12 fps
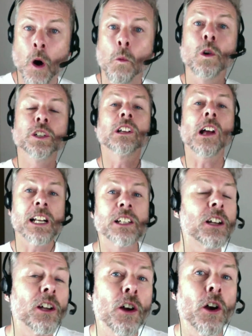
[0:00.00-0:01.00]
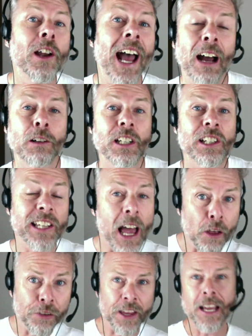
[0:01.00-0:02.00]
Would you like to learn how to
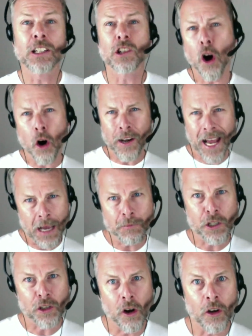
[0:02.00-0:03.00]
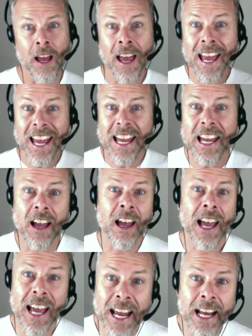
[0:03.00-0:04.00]
sell things on Amazon here
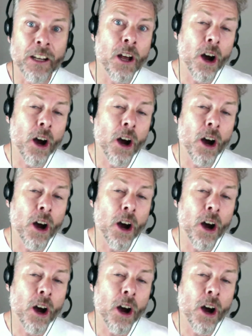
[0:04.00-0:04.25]
in